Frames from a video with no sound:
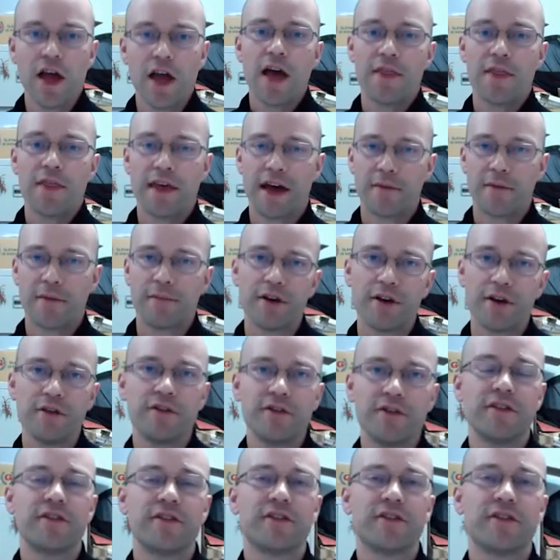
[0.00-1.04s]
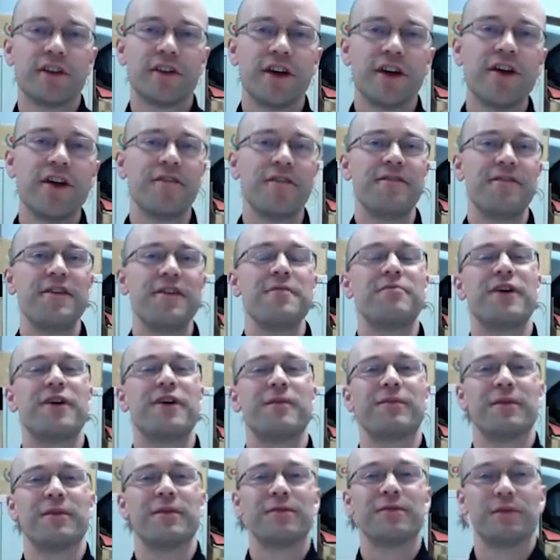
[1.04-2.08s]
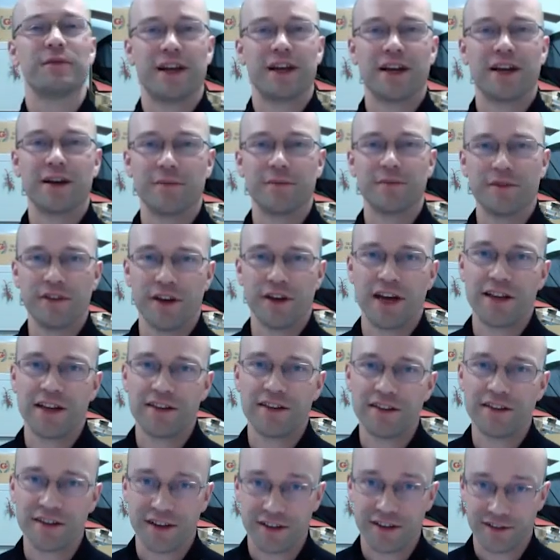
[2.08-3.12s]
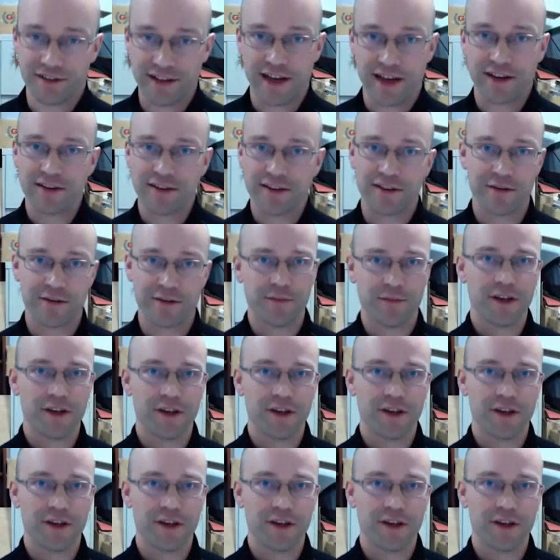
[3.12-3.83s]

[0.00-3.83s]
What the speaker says: That poses a few problems when it comes to I had to dissect them